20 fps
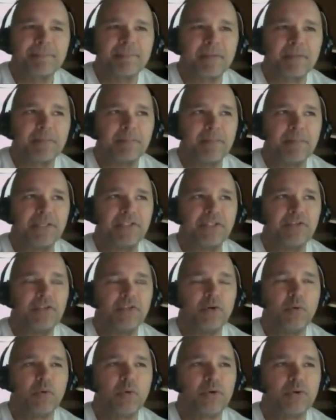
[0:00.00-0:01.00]
But you
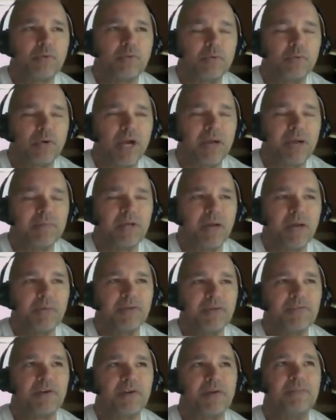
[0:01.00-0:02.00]
know where where I'm
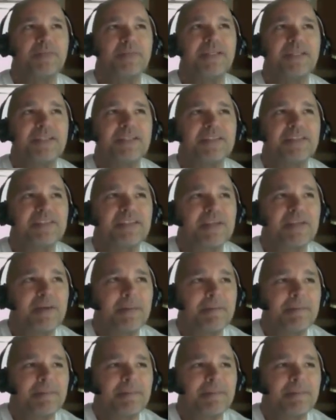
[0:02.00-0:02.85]
coming from is